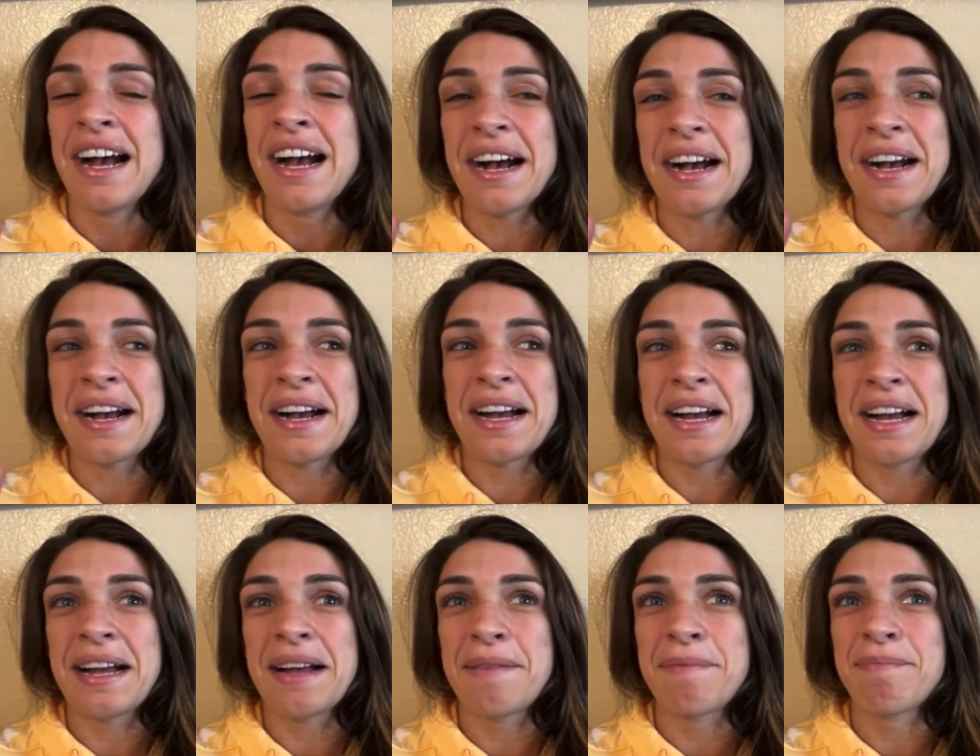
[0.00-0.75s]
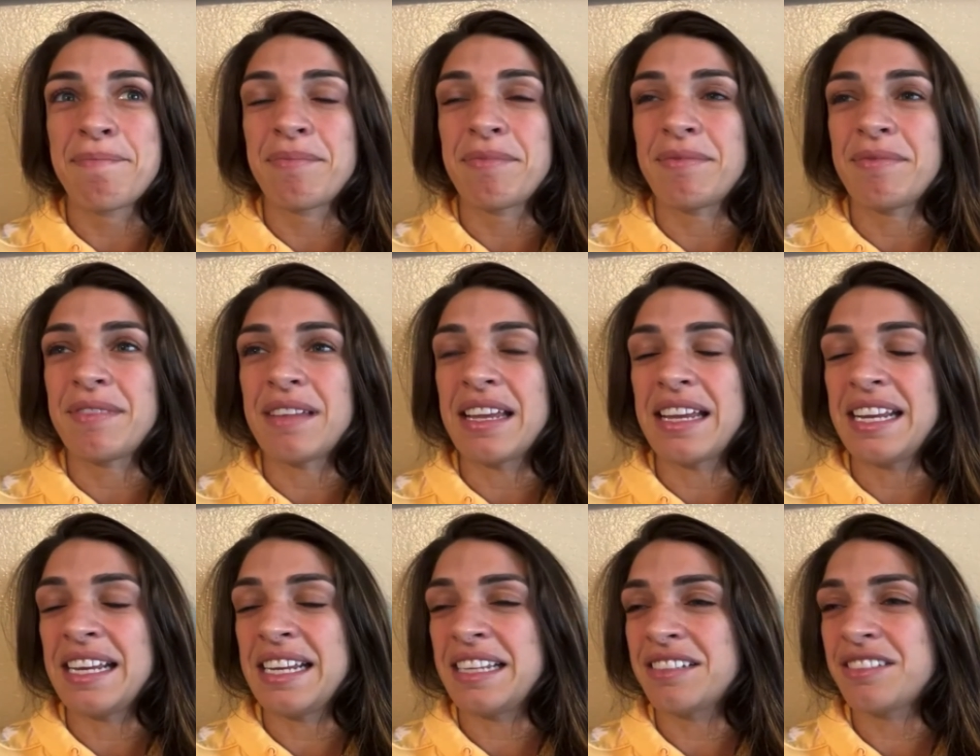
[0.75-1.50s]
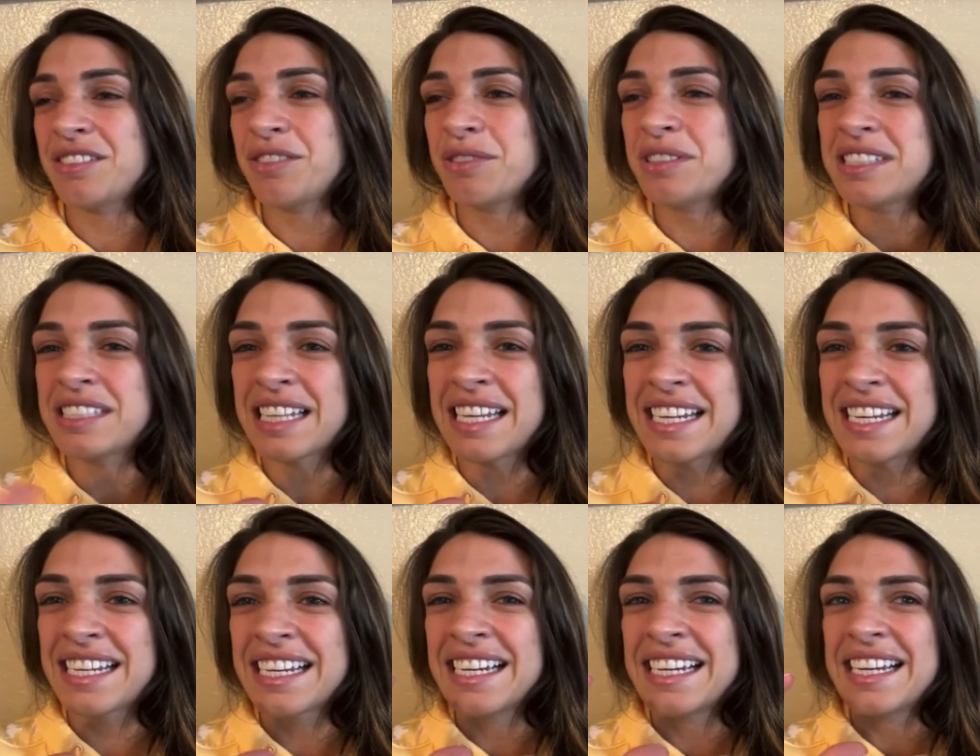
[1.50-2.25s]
um, and so it's like,